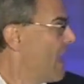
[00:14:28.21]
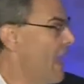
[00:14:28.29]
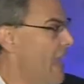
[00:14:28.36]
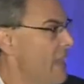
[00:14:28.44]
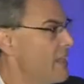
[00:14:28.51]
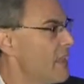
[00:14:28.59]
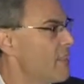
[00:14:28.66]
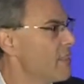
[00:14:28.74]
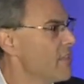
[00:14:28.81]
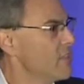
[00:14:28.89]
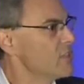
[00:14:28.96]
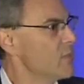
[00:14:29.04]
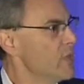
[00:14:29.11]
And
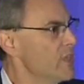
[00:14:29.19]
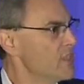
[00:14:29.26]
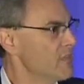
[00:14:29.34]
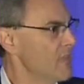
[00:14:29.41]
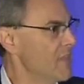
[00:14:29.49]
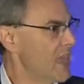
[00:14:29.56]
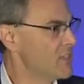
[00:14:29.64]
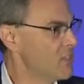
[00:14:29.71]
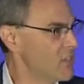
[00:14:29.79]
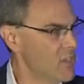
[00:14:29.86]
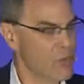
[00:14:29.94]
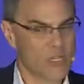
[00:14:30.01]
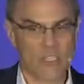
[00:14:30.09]
there's a reason for that
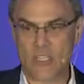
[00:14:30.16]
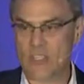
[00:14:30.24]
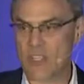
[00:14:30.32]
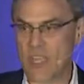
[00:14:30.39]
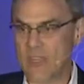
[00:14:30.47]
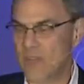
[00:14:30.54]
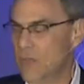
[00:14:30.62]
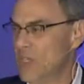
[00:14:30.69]
too, which is that